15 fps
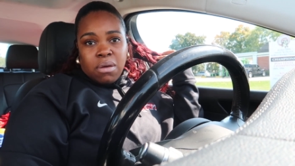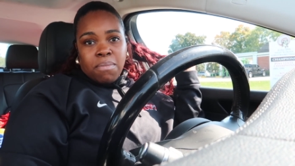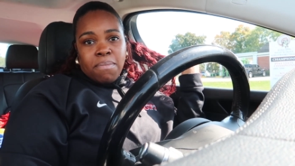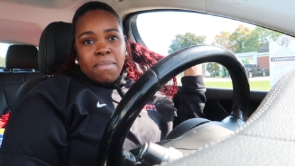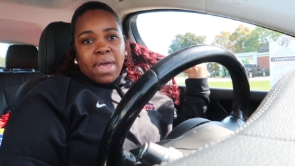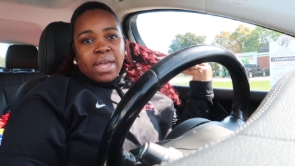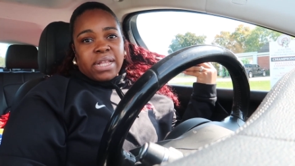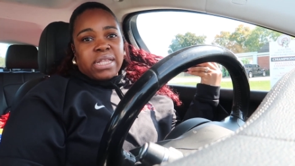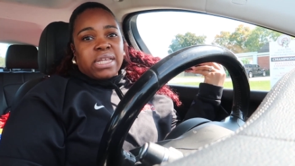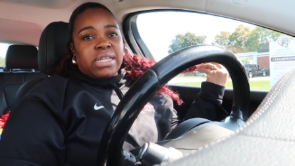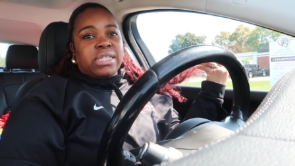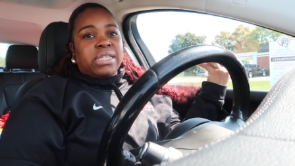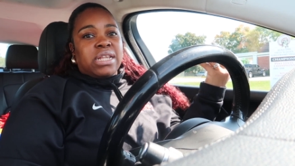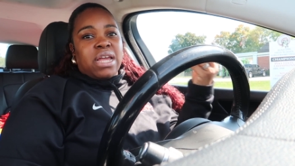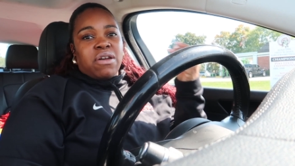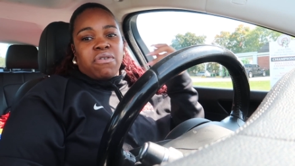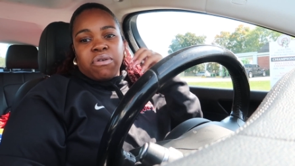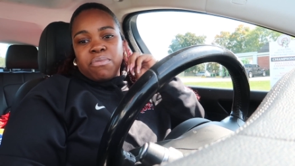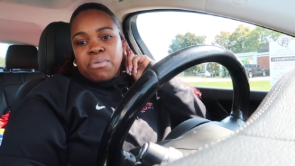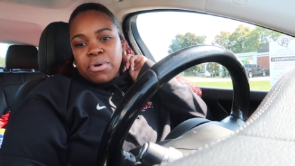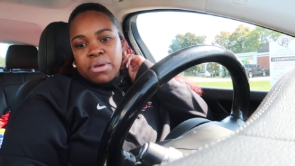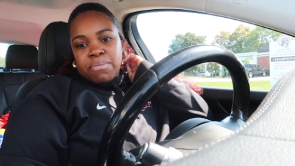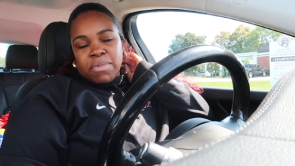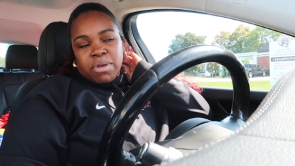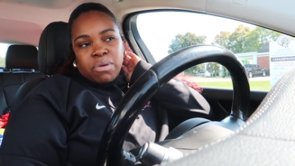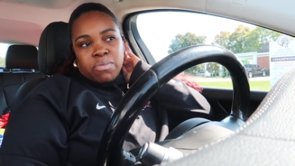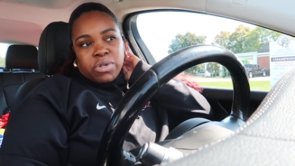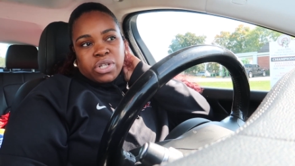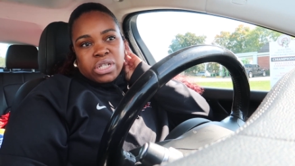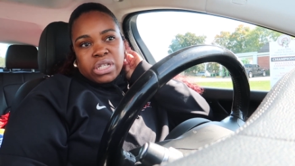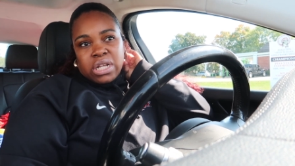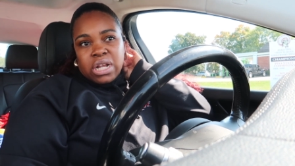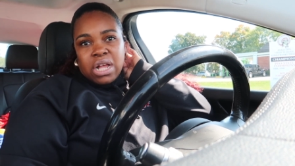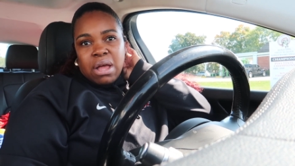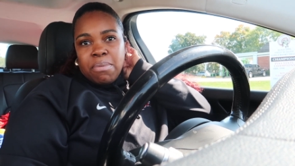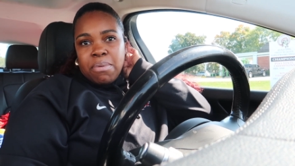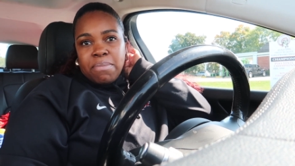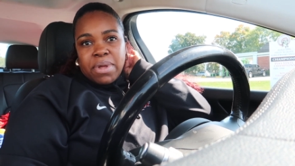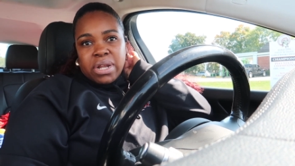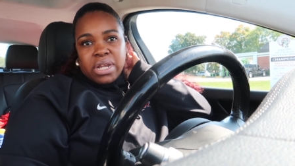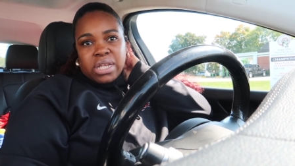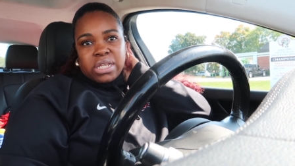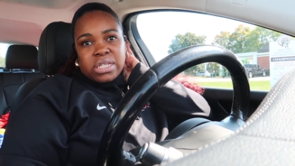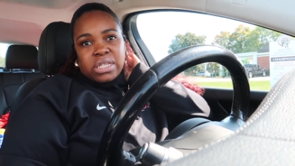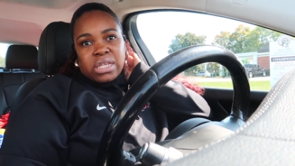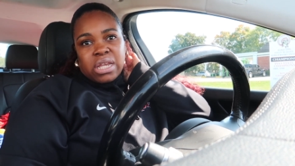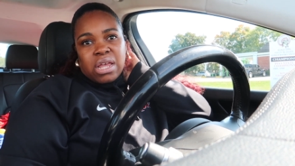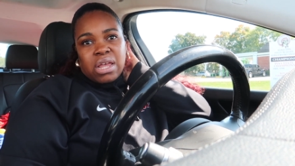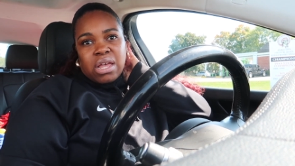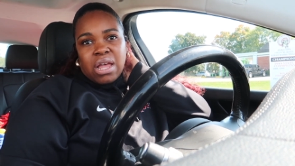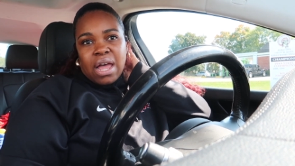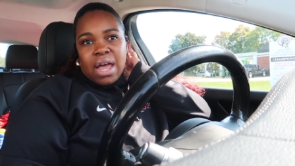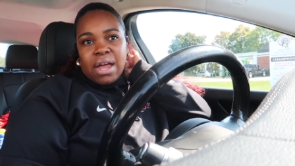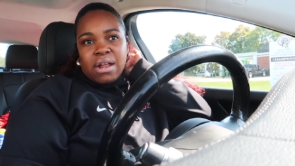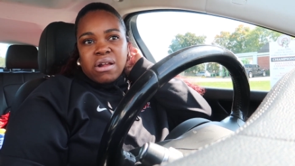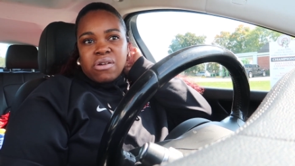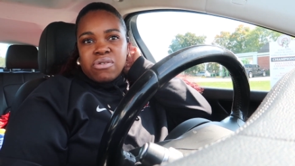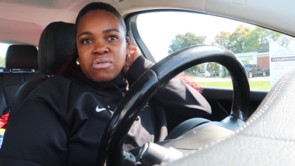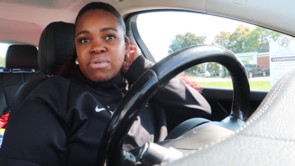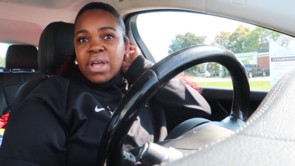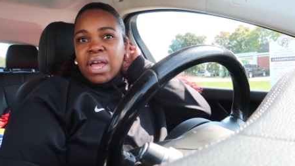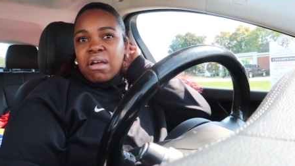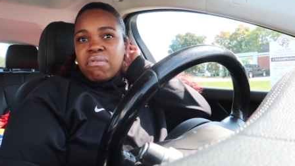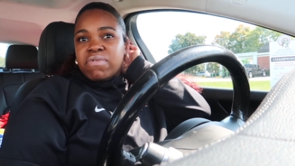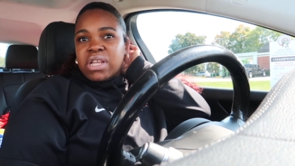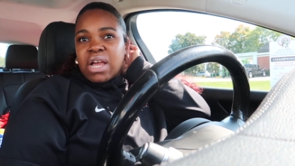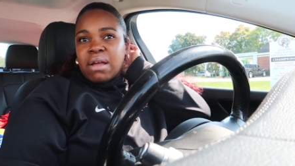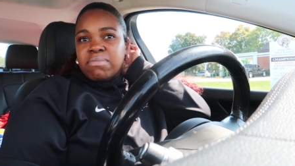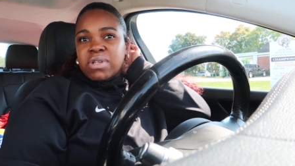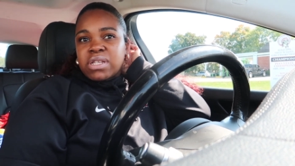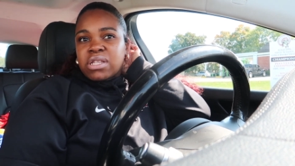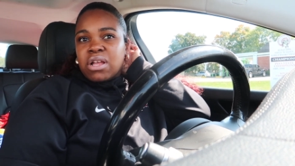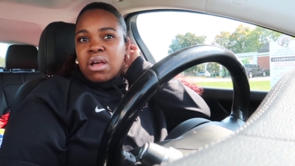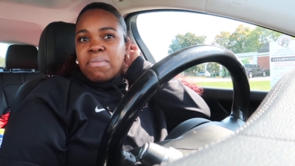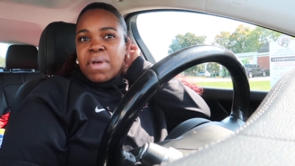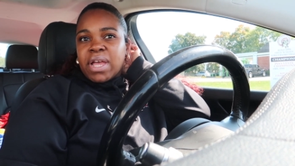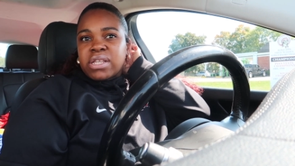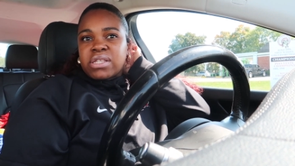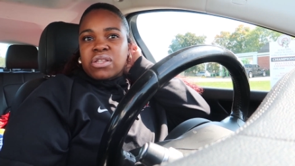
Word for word: make this nail appointment which is in a couple minutes i don't have time to stop at